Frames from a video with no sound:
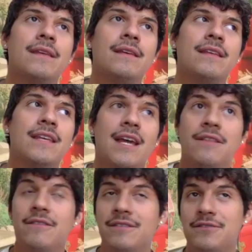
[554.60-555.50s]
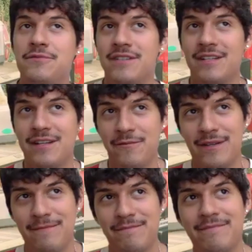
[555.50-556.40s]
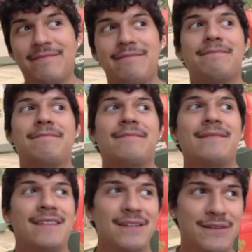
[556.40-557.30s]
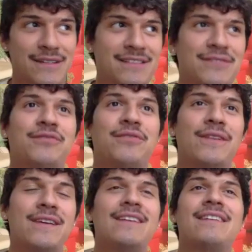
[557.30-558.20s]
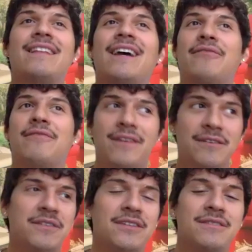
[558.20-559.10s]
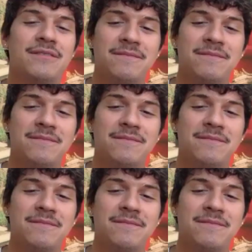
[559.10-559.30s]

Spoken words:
Yeah, there is new music coming. There is fully, like very, very soon.